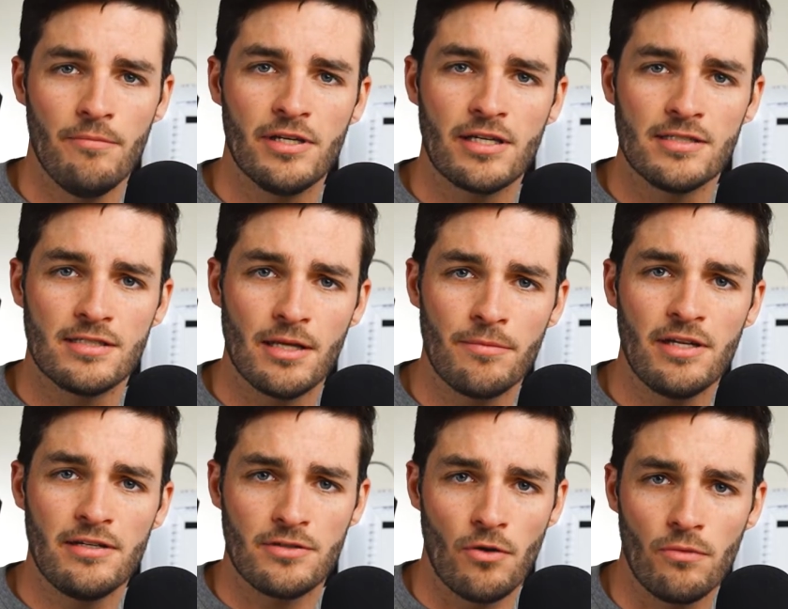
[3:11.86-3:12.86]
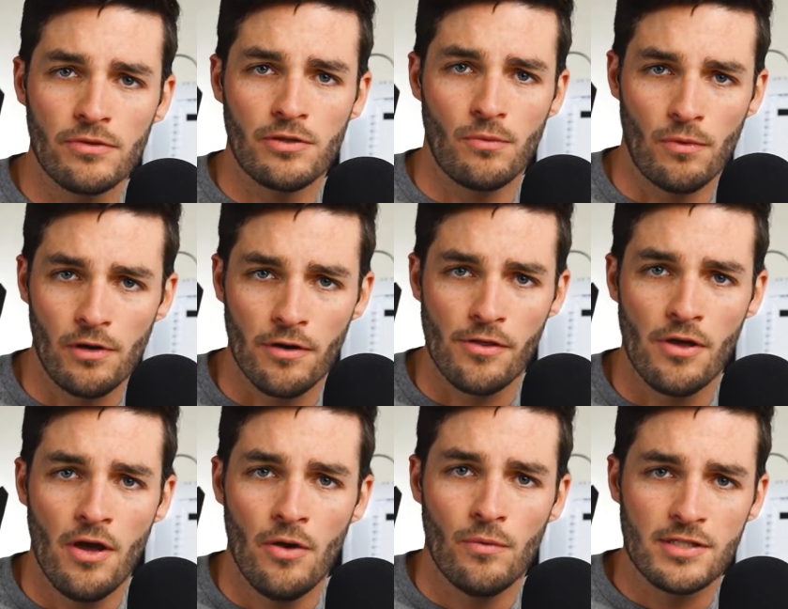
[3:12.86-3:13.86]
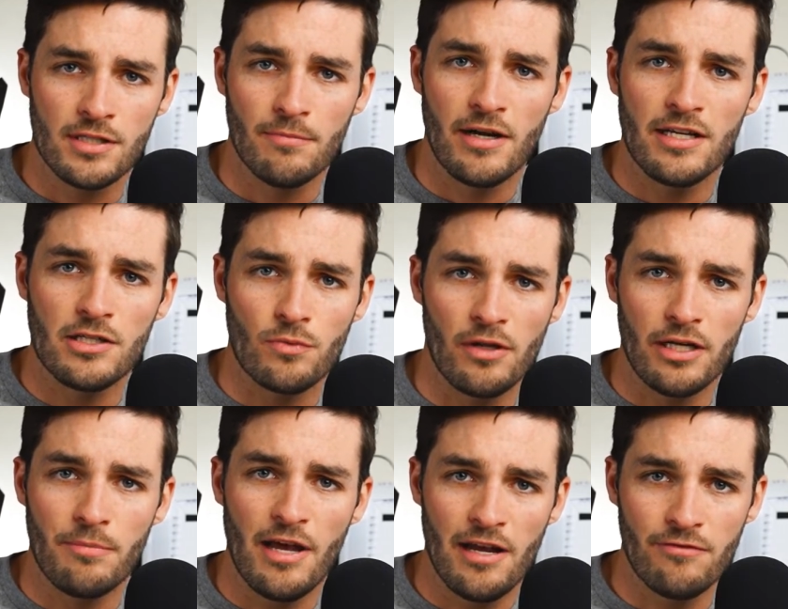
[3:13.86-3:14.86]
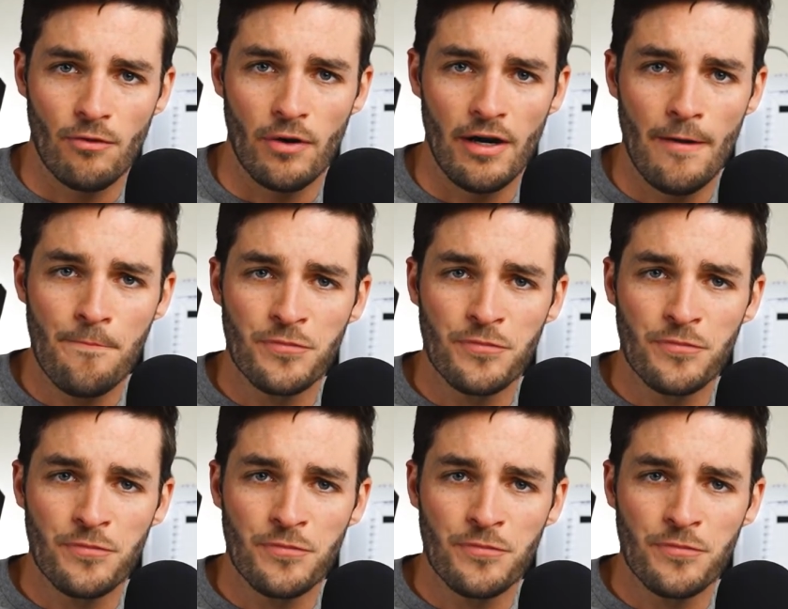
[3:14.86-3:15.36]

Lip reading: because something is only worth what somebody is willing to pay for it.